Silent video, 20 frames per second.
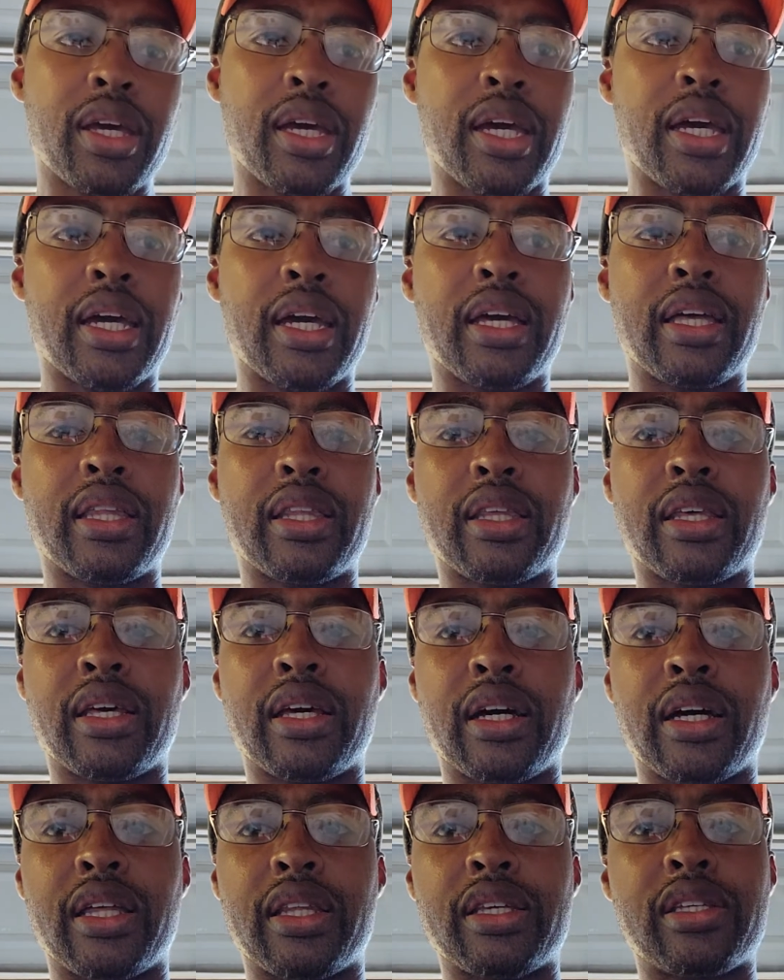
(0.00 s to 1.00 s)
And
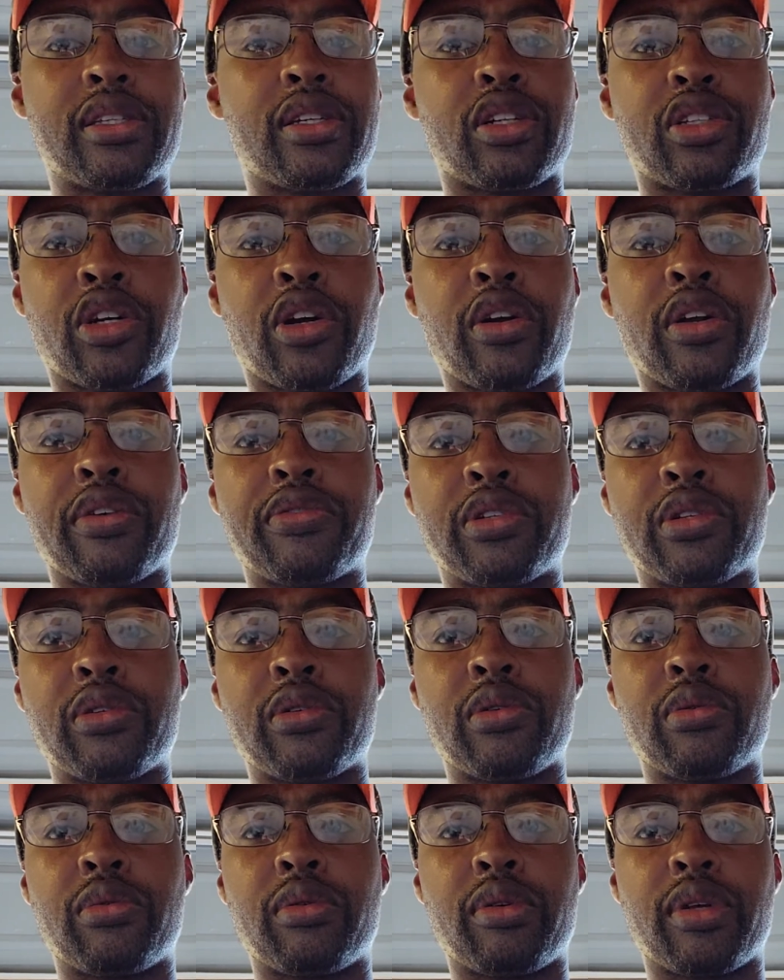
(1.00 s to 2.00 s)
this is an alternative
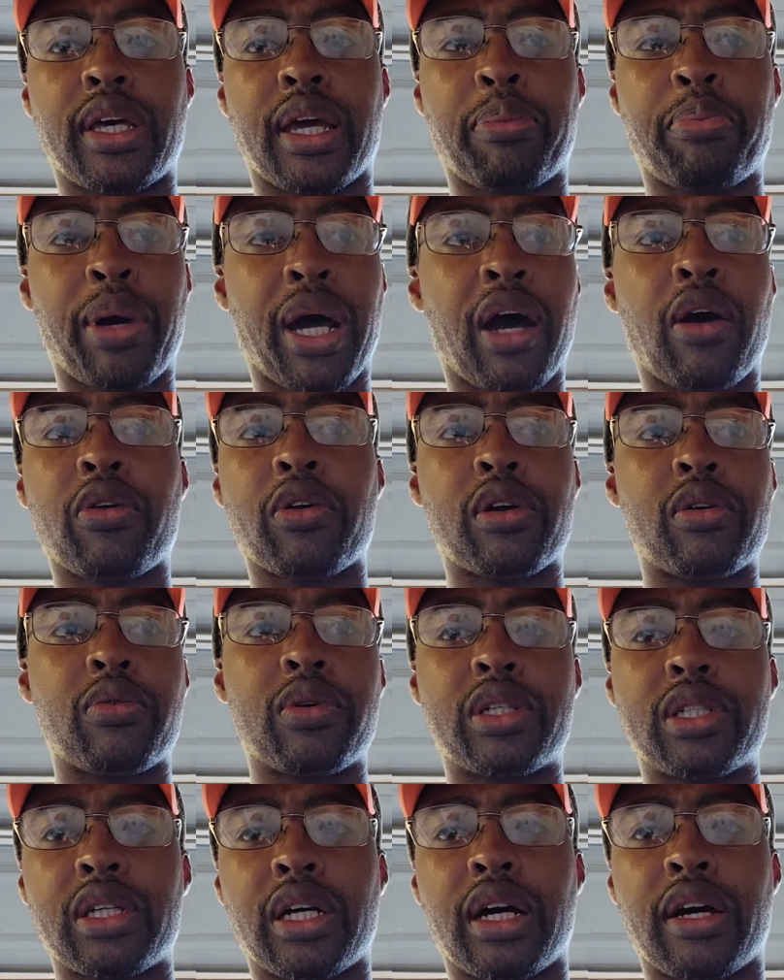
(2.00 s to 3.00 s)
to like powder,
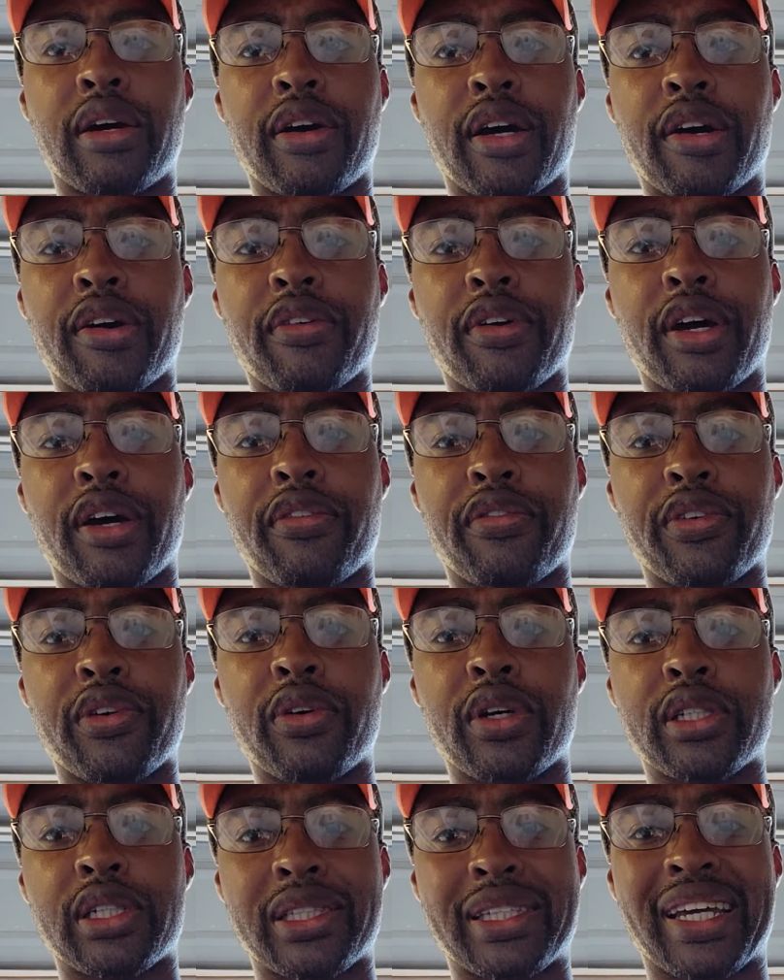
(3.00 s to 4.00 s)
which I
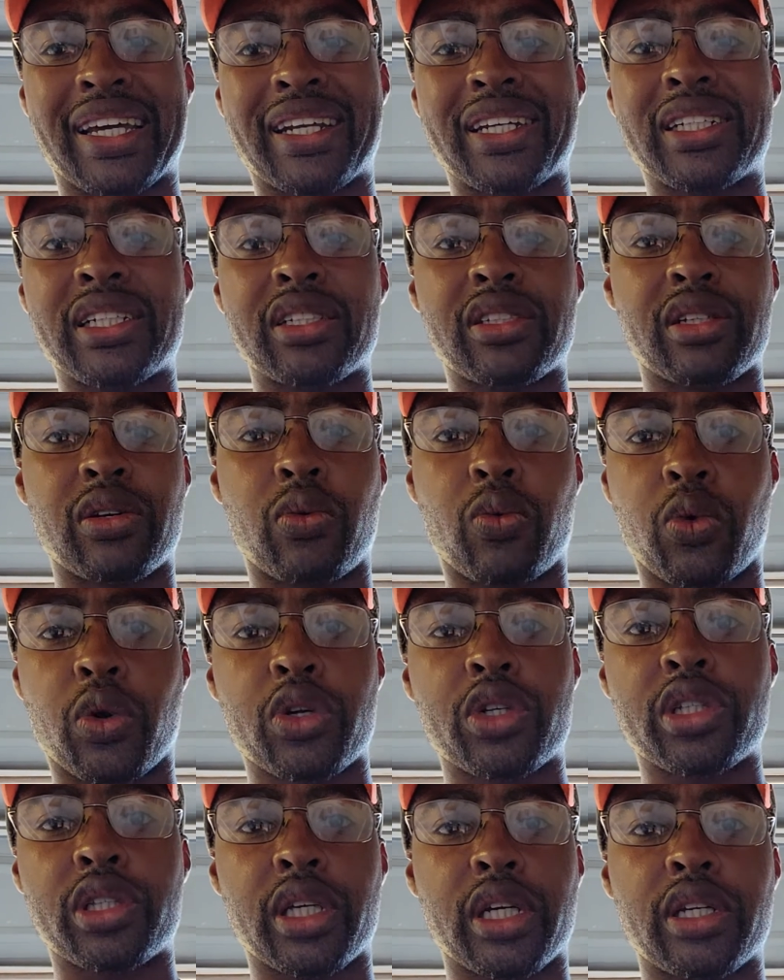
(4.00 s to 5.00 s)
view as a technician as the
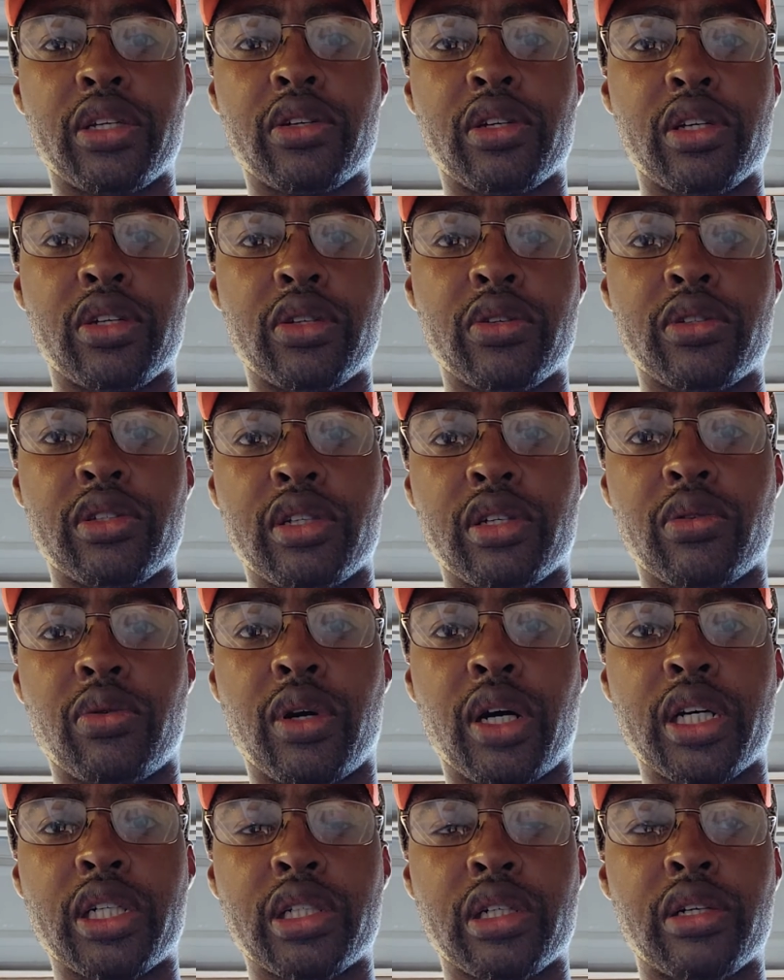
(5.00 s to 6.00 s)
worst thing you can use in your
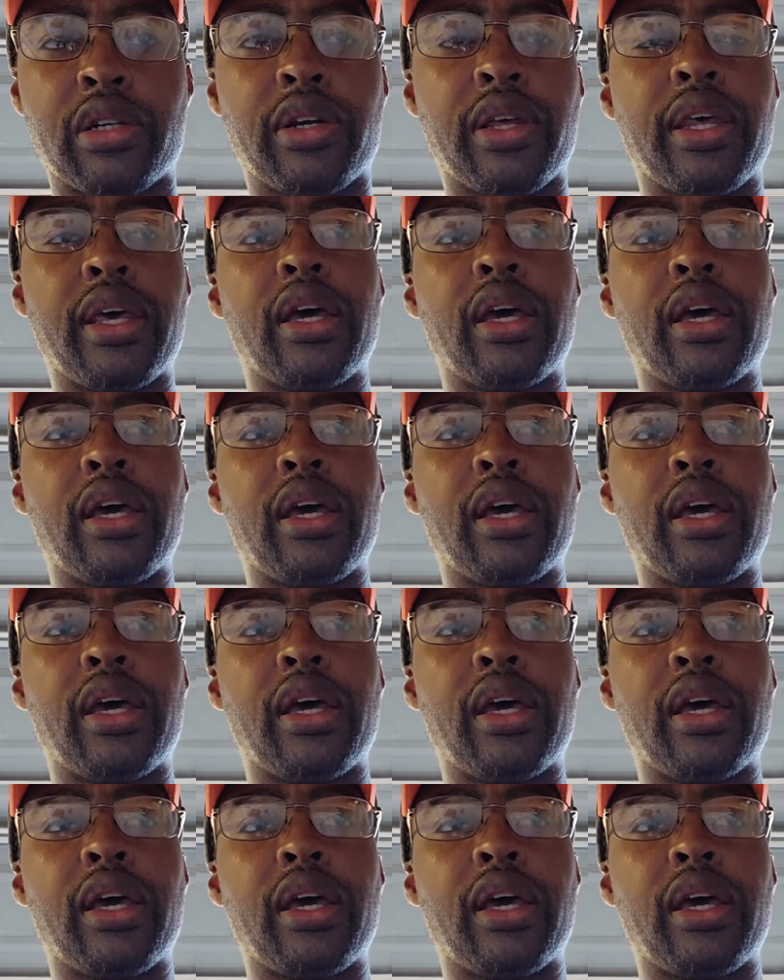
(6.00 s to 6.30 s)
washer.